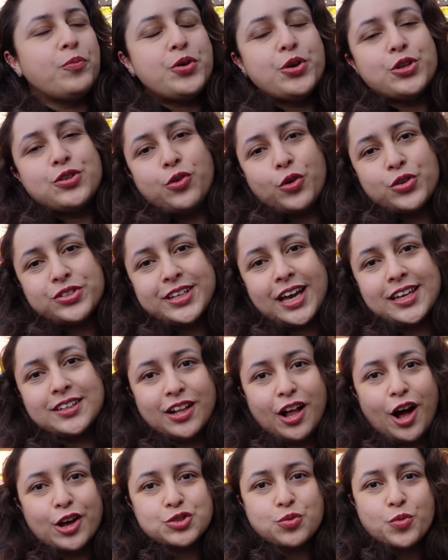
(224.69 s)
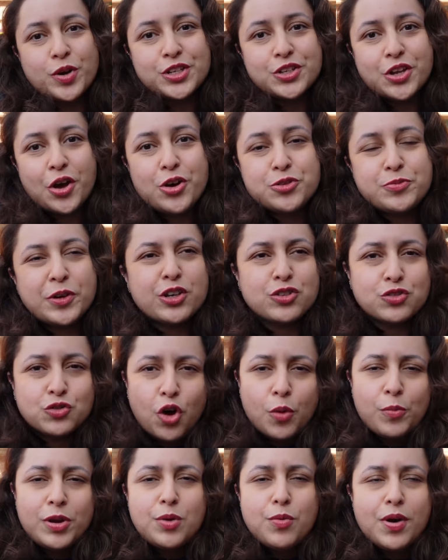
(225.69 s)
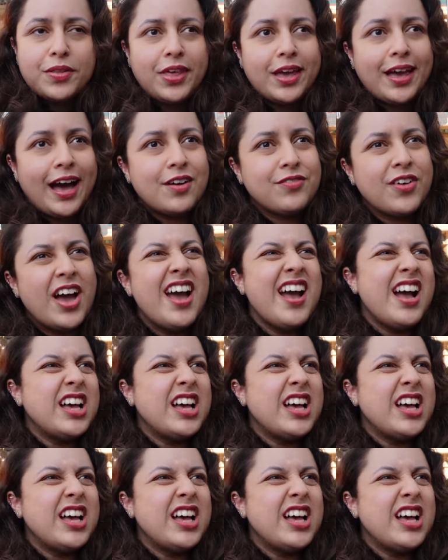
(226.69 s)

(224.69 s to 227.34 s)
beautiful stained glass windows because normally when they have